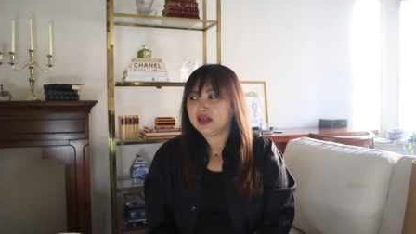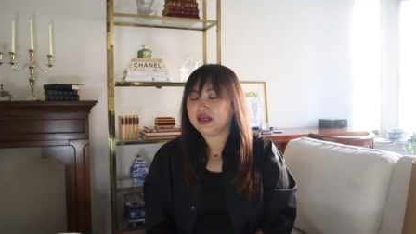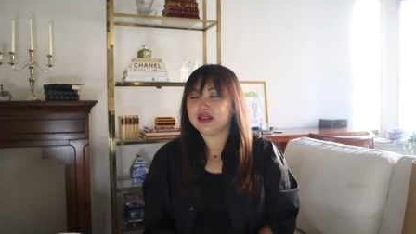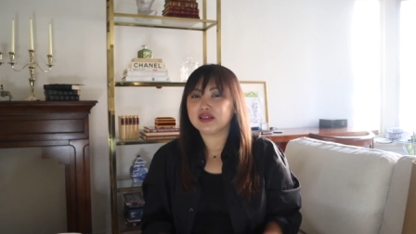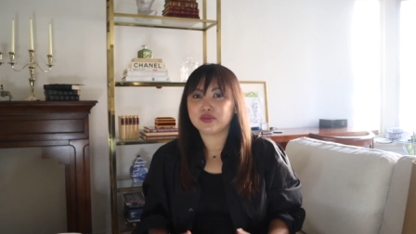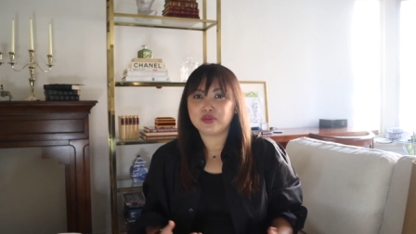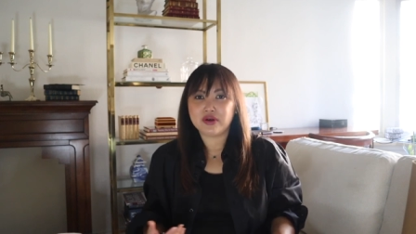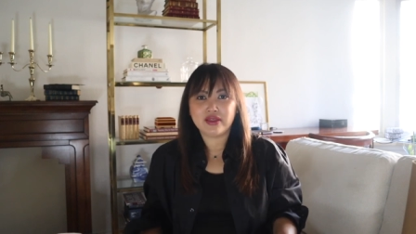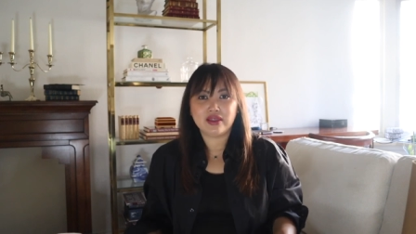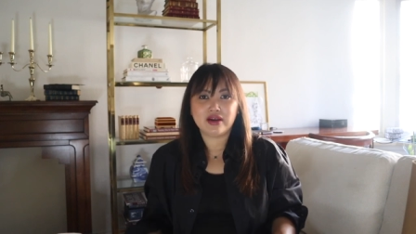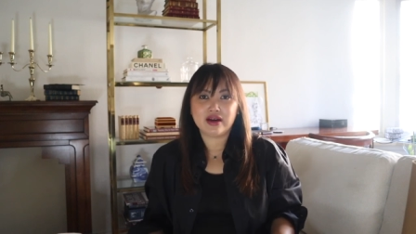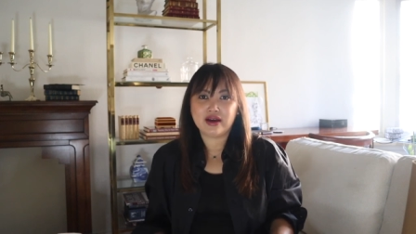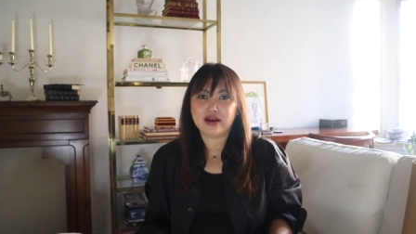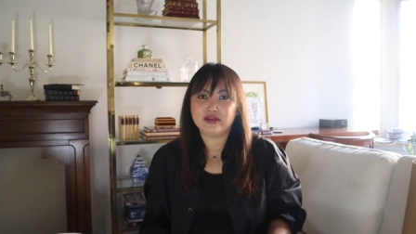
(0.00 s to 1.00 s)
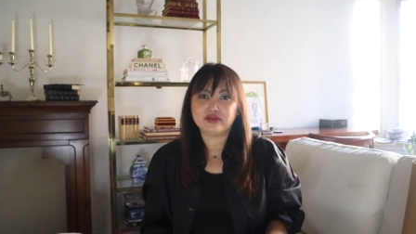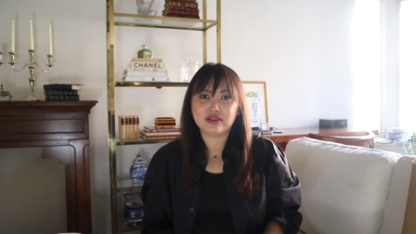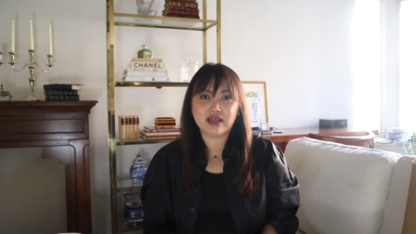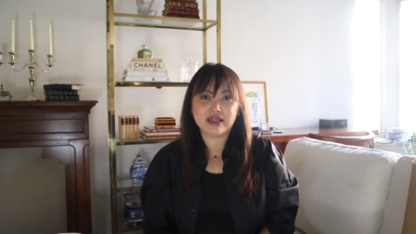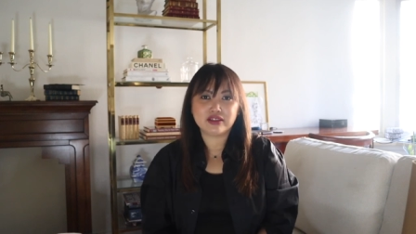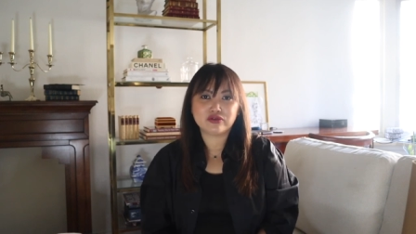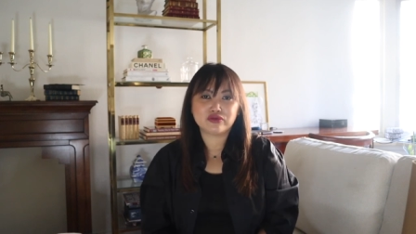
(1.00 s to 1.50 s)
It's a brand that I have
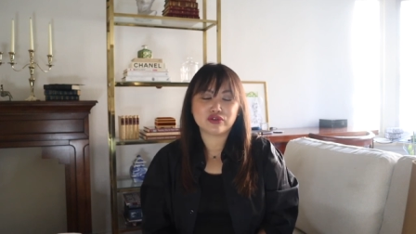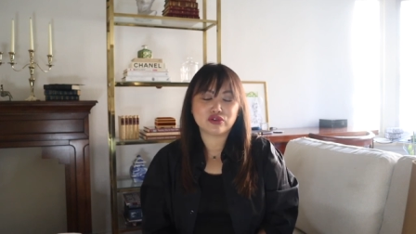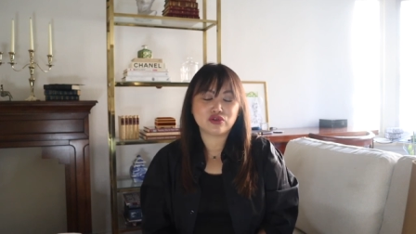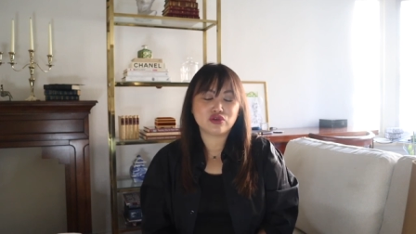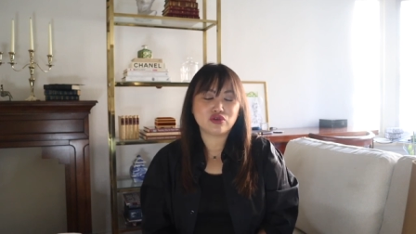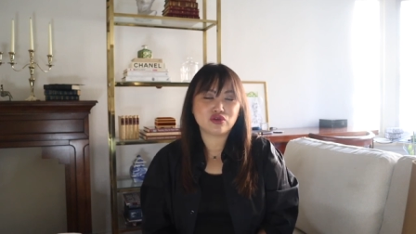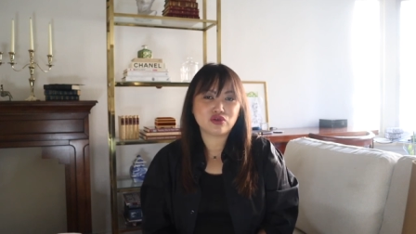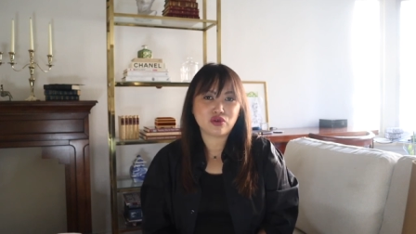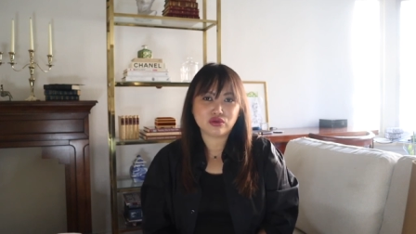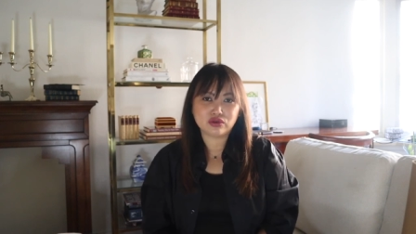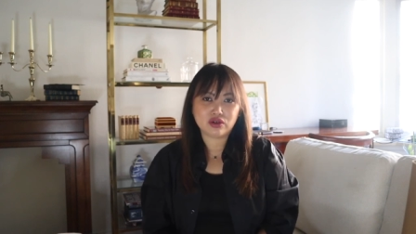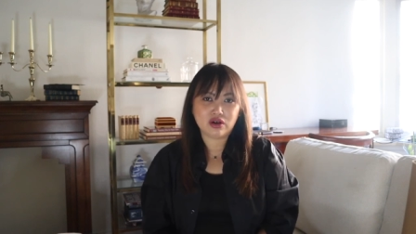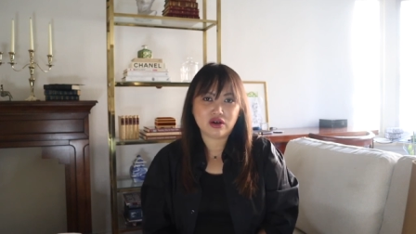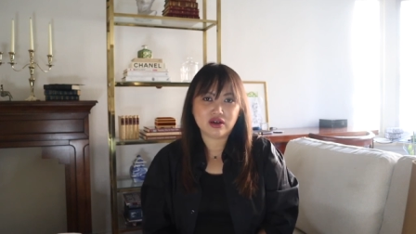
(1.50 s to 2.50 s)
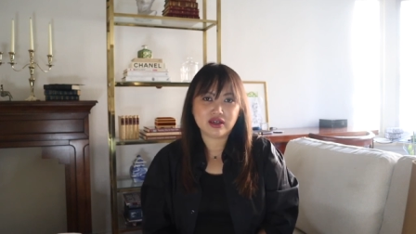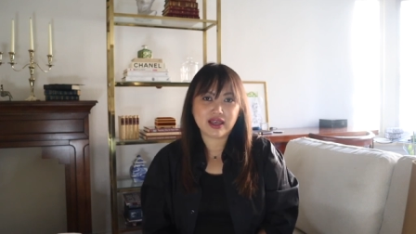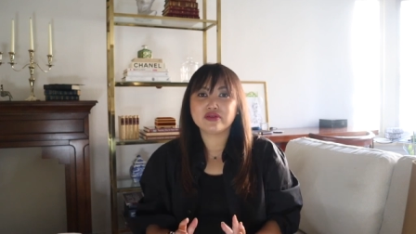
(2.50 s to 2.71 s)
liked for so long.